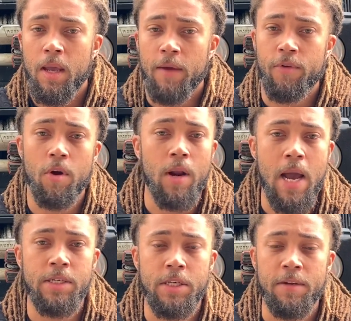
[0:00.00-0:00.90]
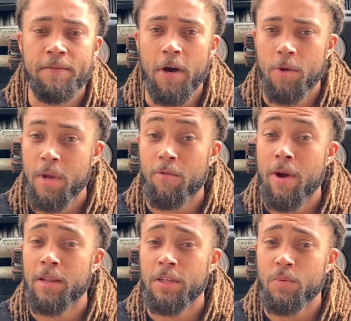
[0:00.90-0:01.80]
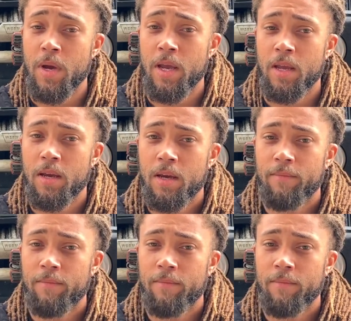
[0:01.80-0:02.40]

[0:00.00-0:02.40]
If you're on IG, follow me at Rain This Way.